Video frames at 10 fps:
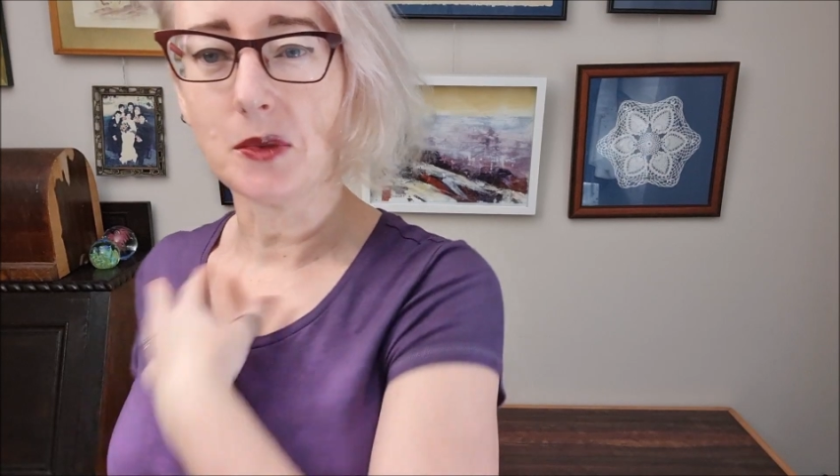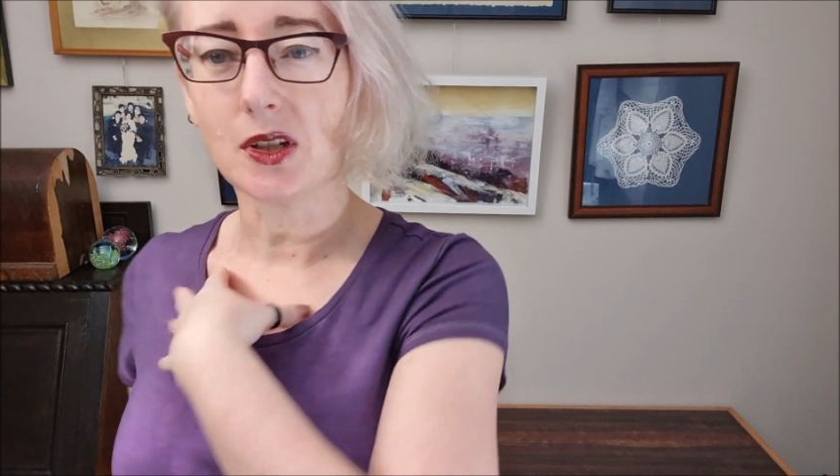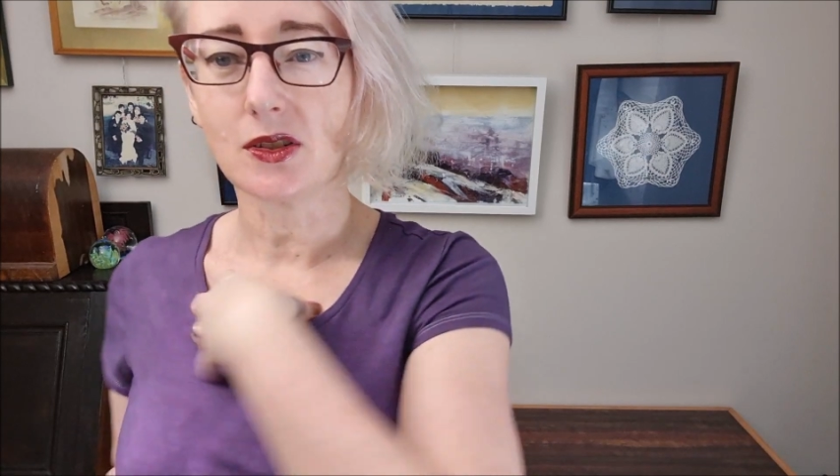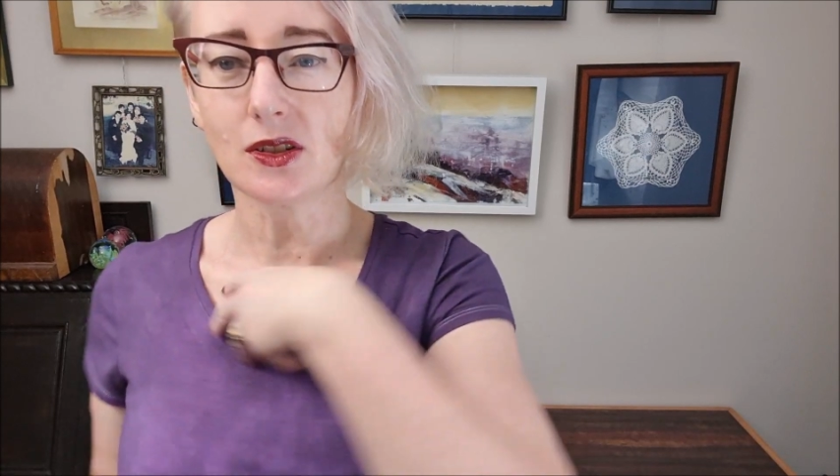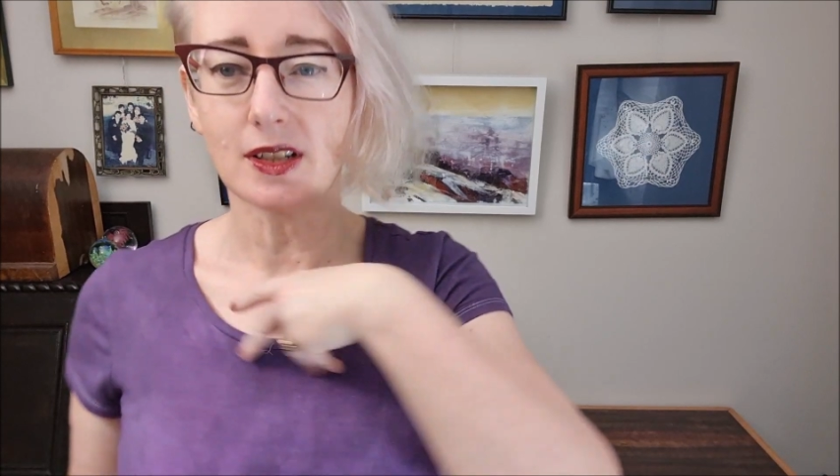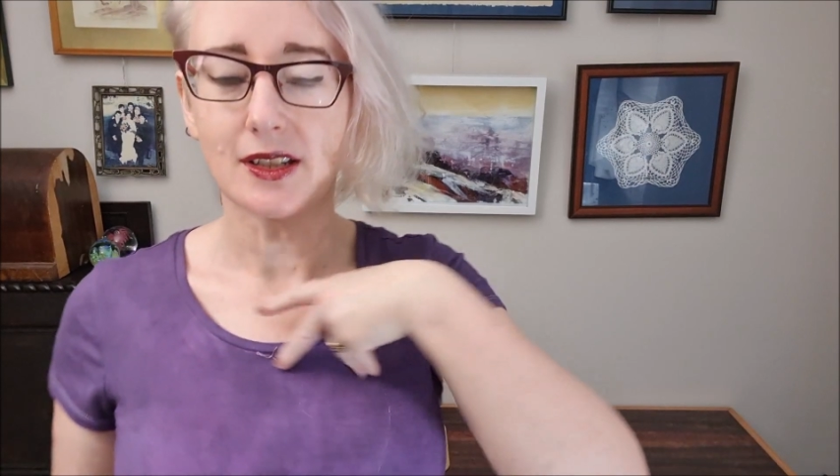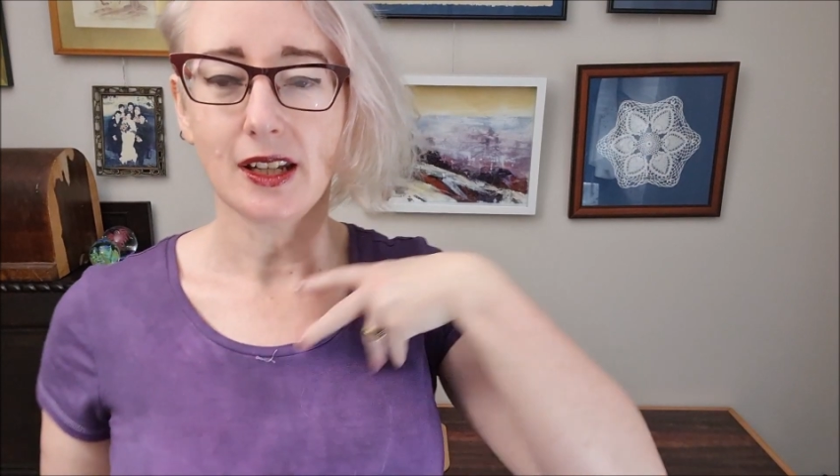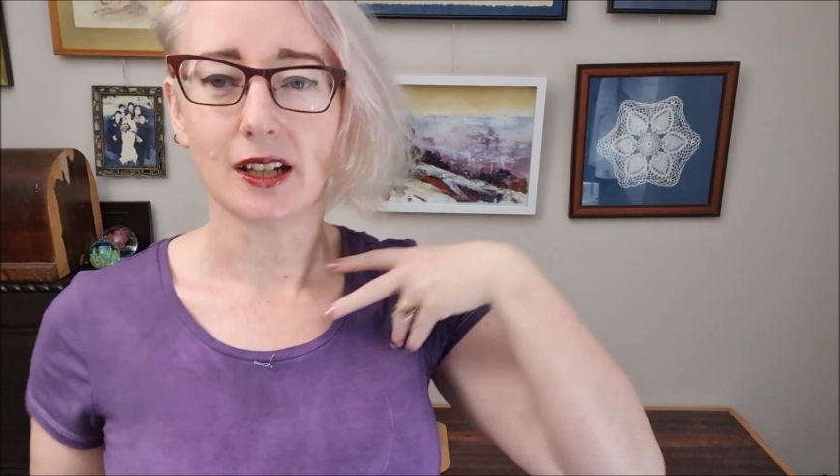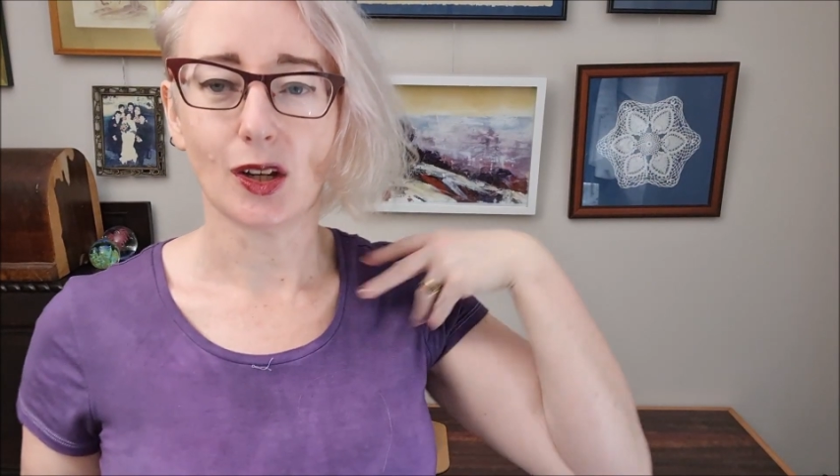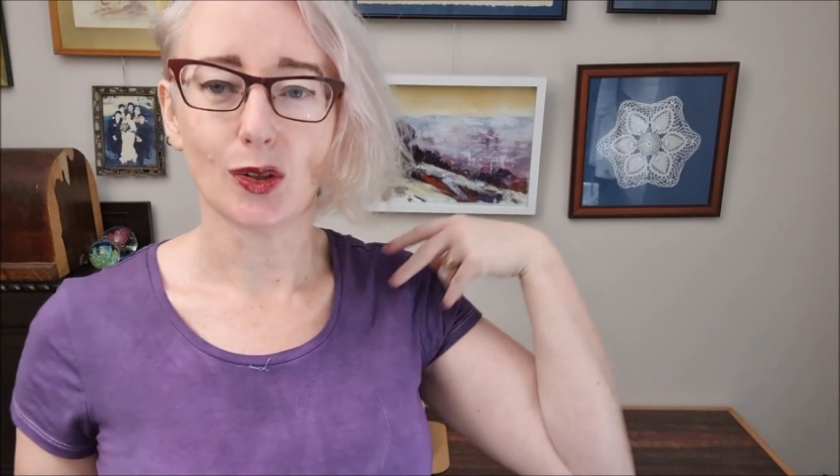You can sort of
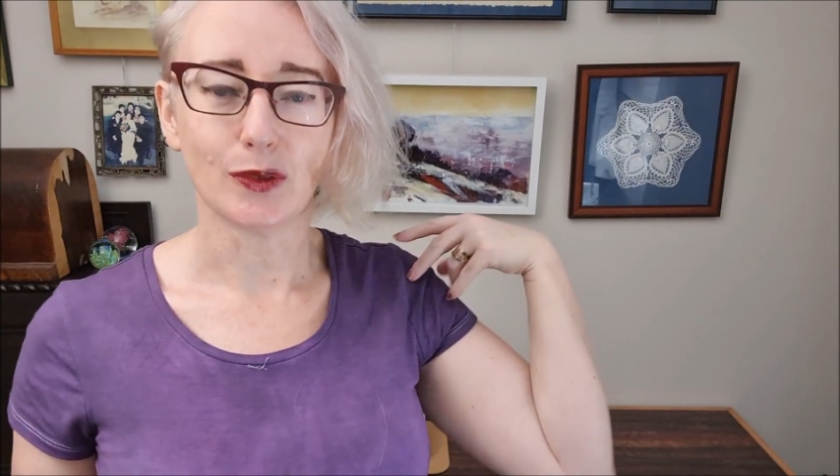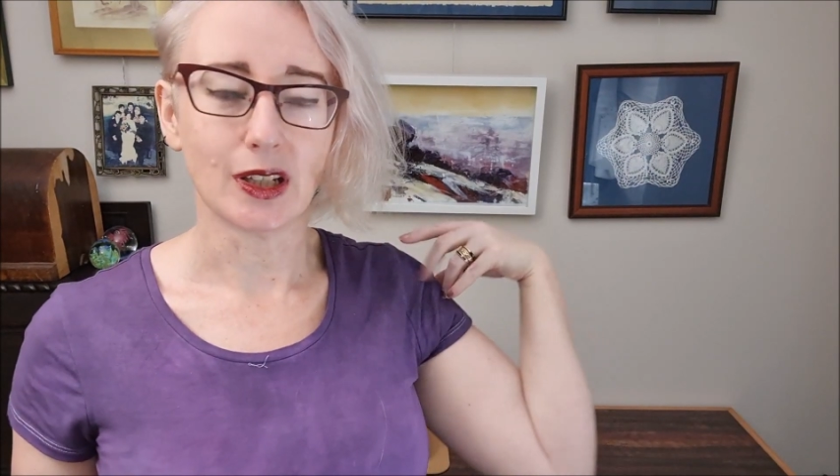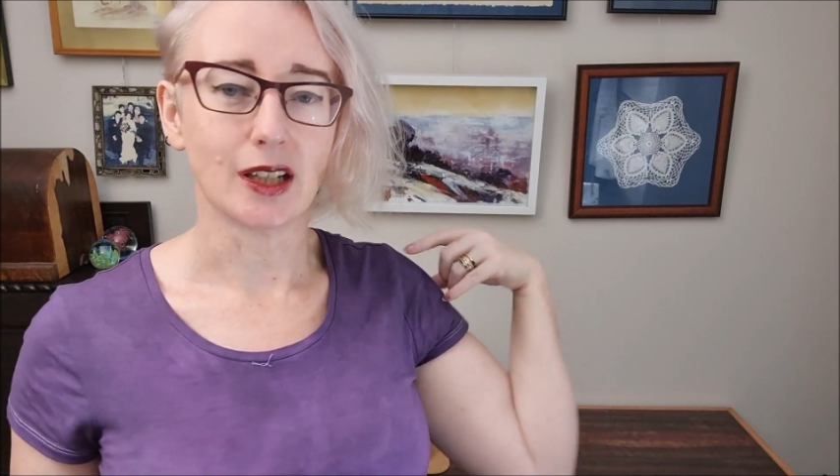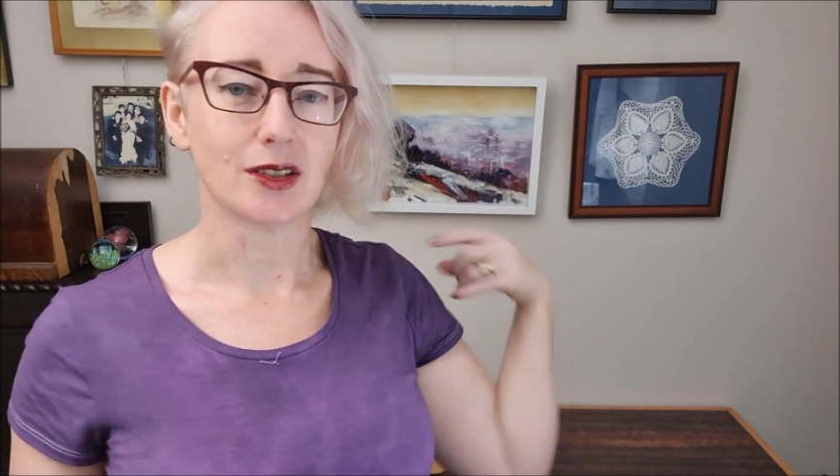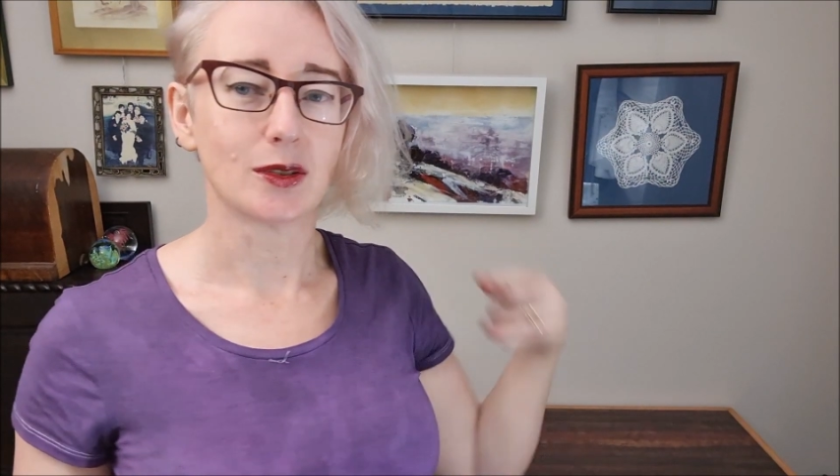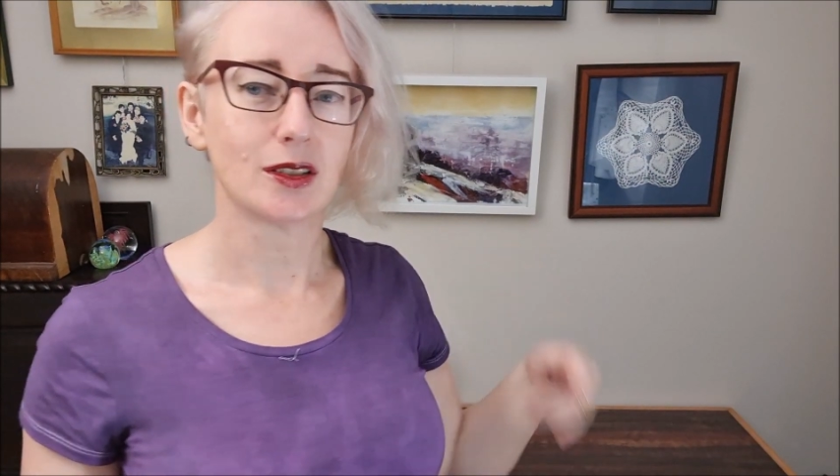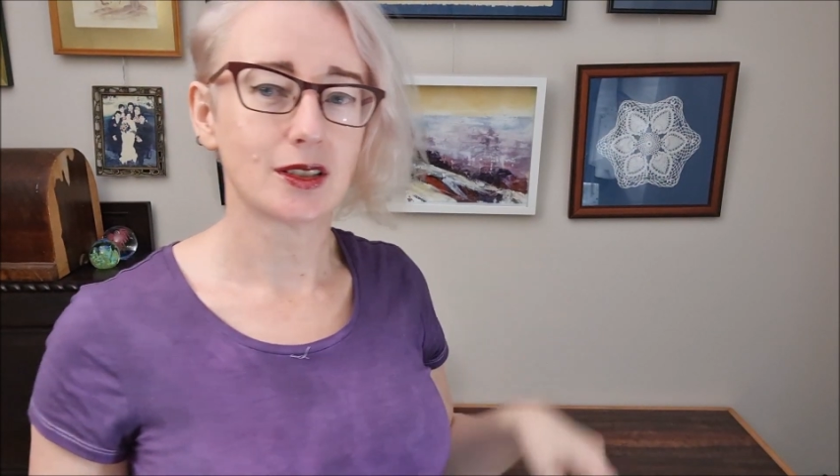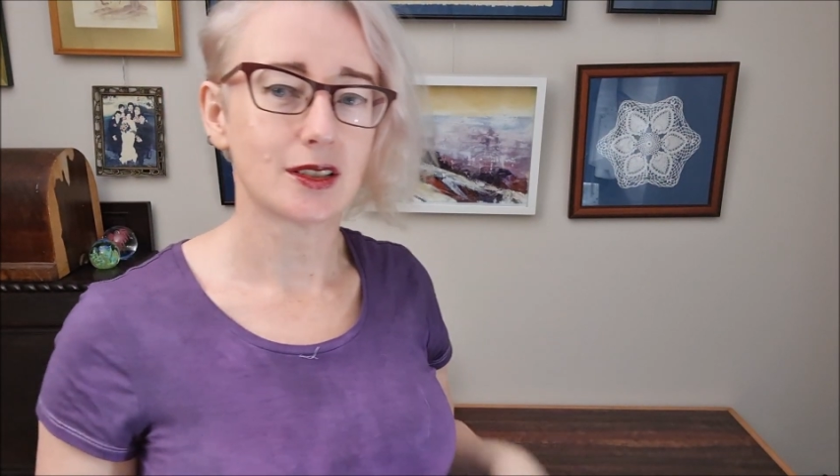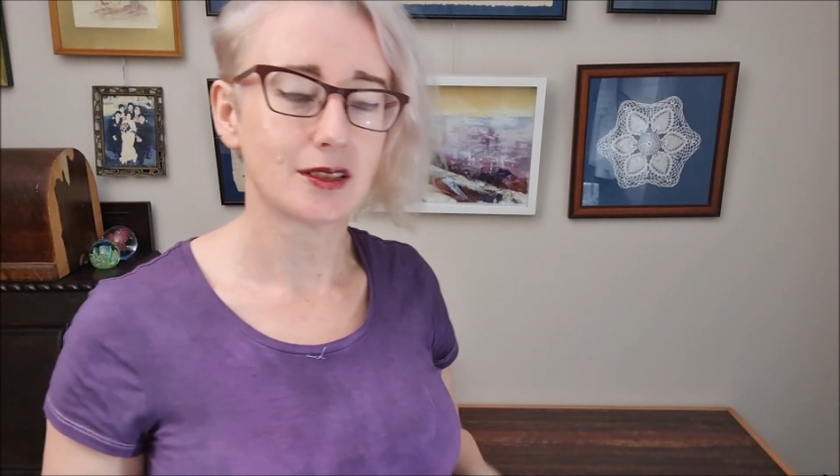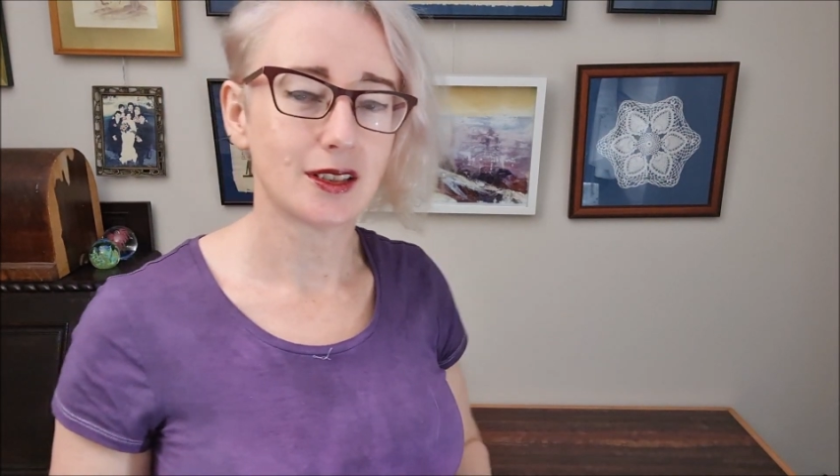see it over here. So it
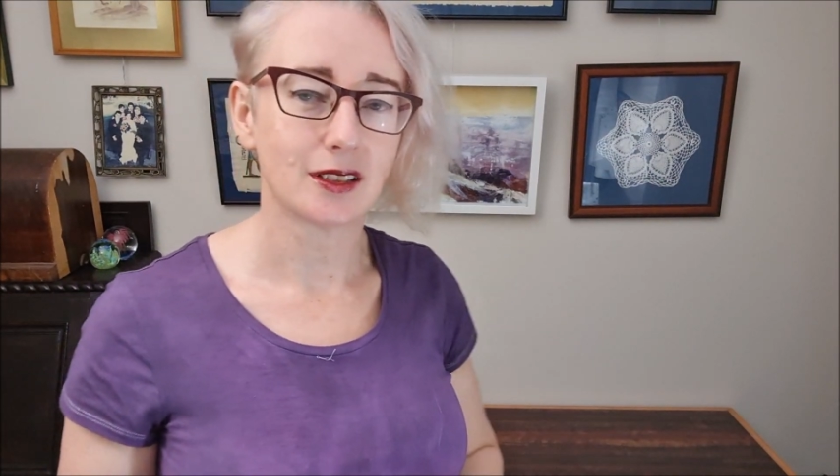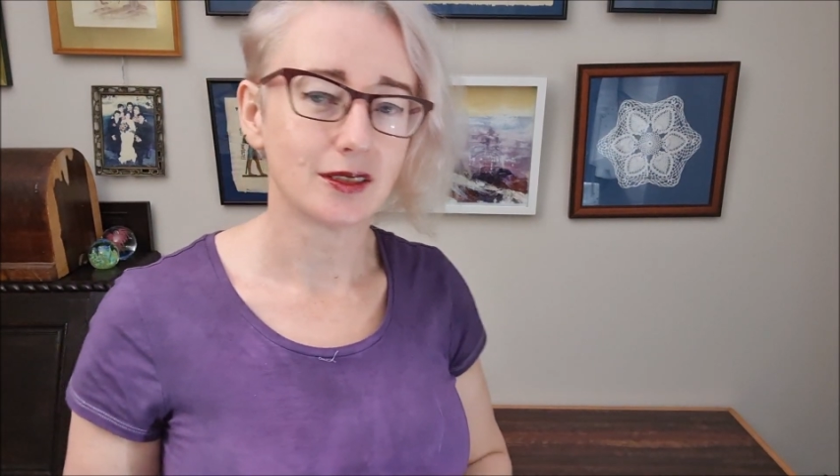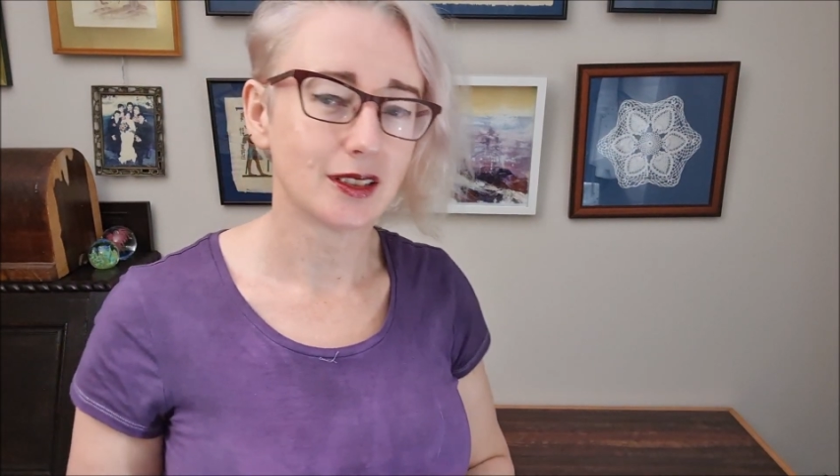looks, yeah.